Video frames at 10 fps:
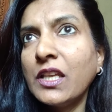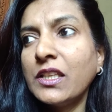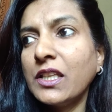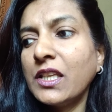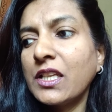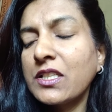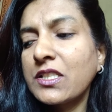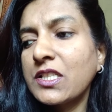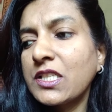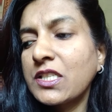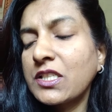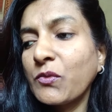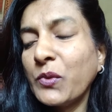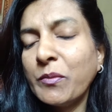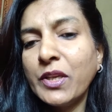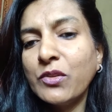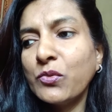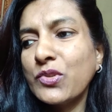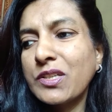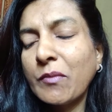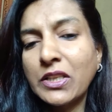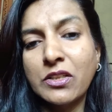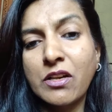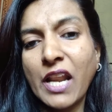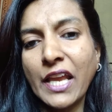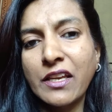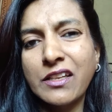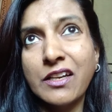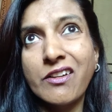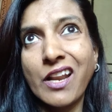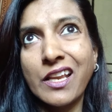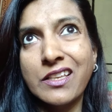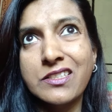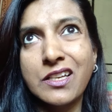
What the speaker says: Then there is this woman who's a mother dragon, and dragons are